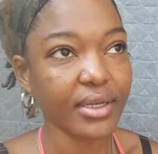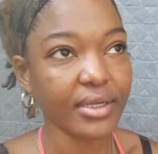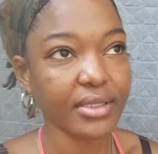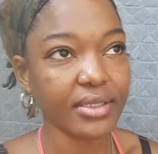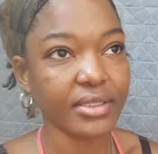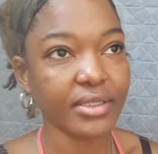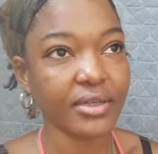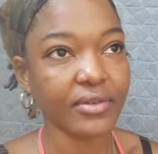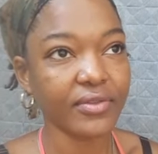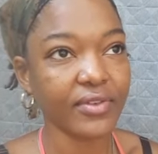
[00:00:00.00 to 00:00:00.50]

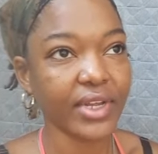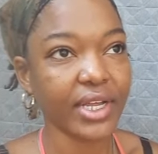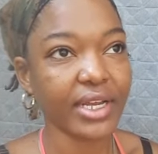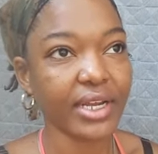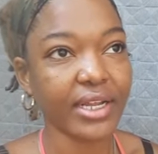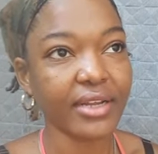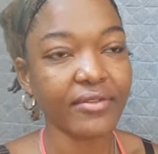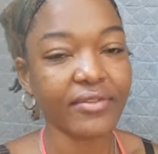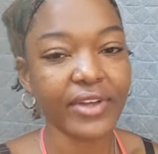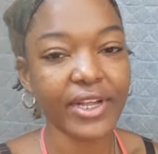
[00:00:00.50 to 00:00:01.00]
stuff like
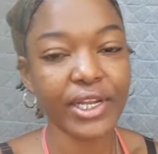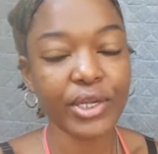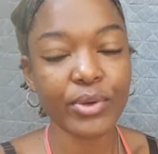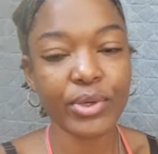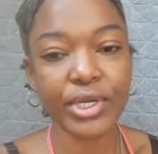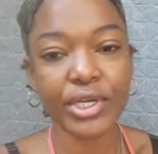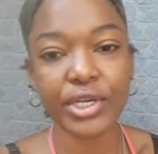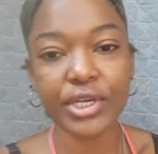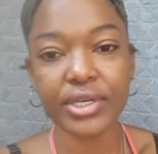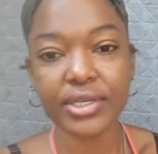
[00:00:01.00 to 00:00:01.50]
that
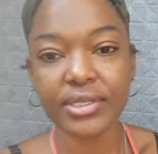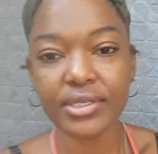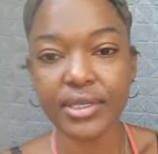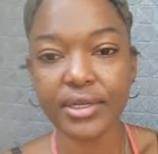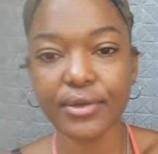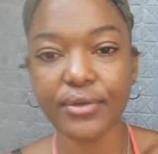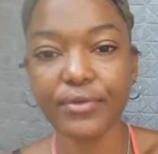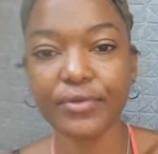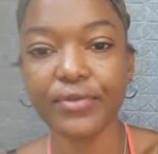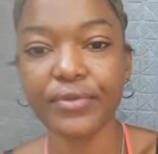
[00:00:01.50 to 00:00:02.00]
valuing
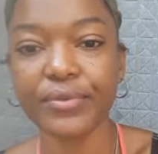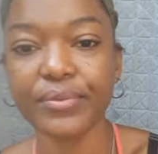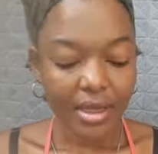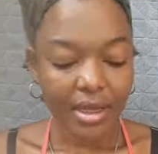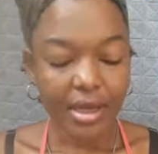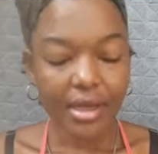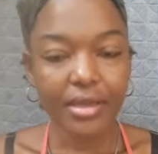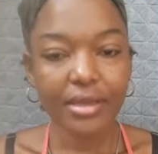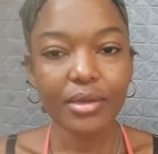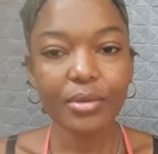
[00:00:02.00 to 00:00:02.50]
yourself
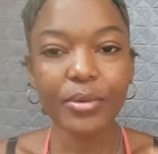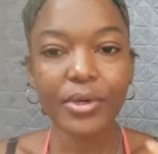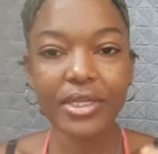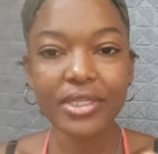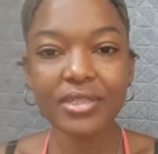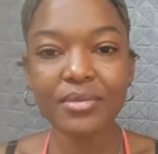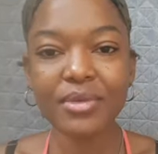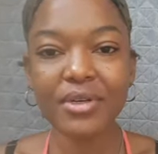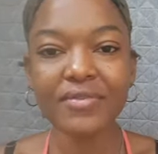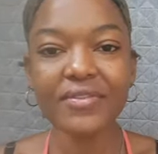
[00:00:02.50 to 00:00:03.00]
on the
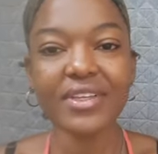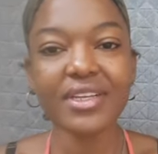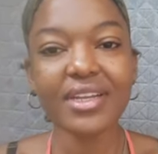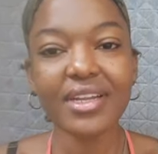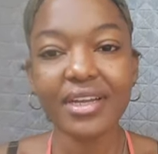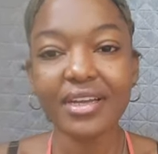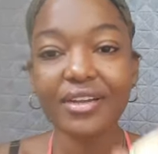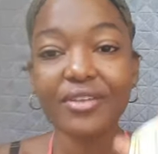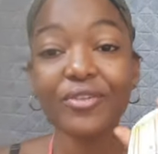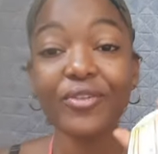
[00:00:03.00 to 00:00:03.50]
bottom of the
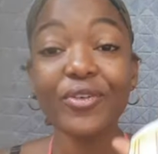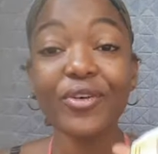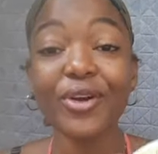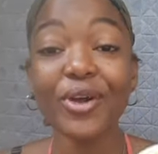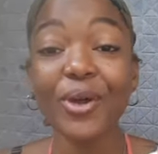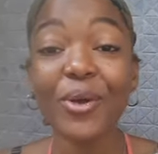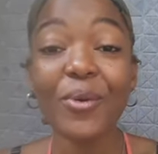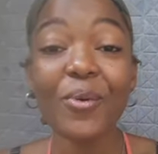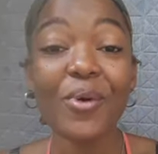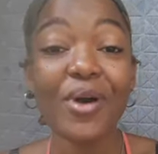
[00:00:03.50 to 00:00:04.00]
deck
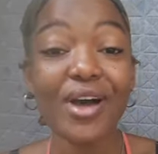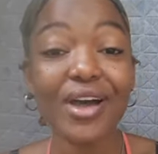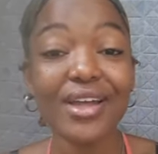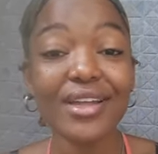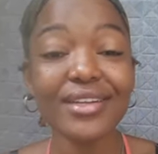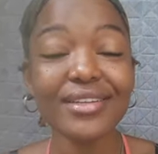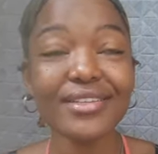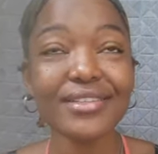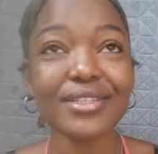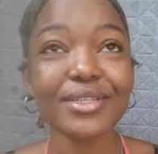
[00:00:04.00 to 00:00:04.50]

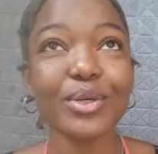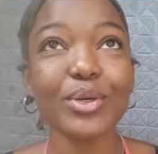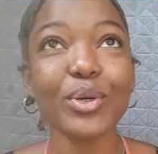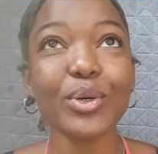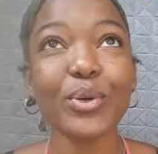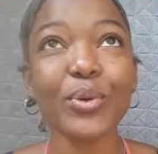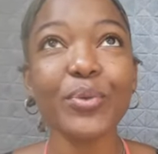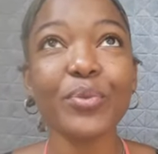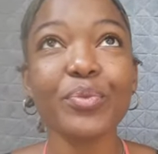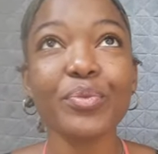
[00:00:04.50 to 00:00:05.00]
401
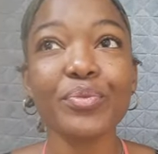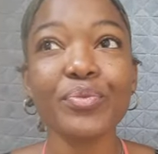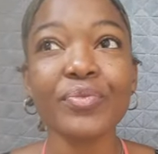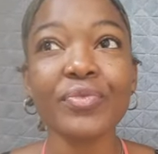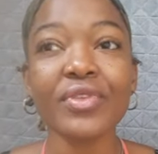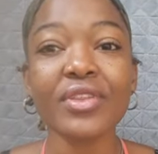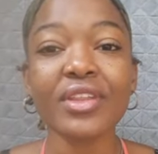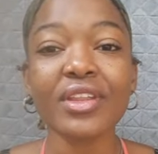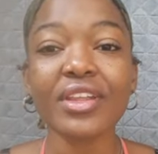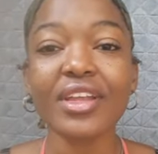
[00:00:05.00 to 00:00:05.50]
so
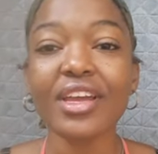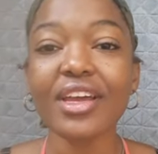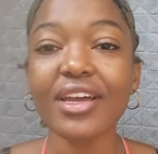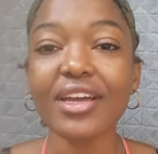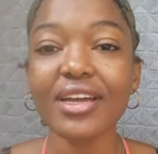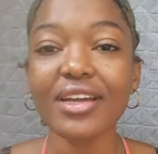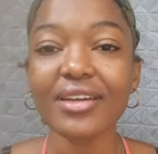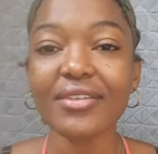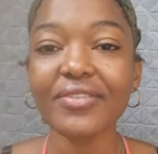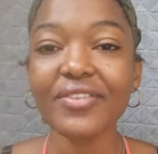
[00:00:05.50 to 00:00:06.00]

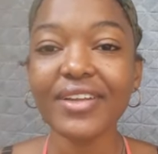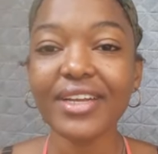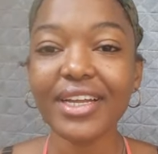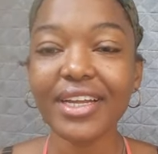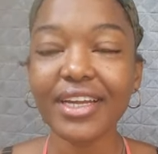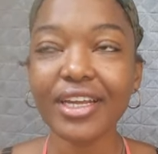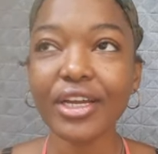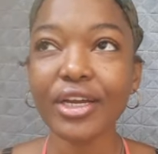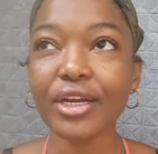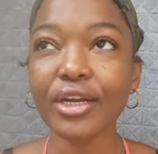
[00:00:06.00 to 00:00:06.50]
i feel
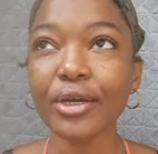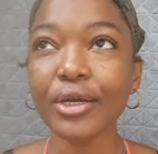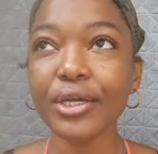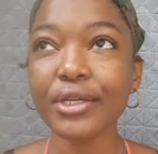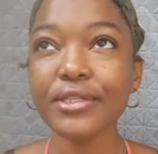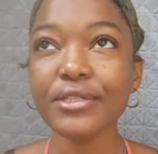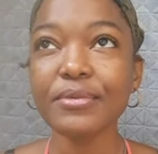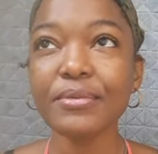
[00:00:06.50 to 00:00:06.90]
like you're going to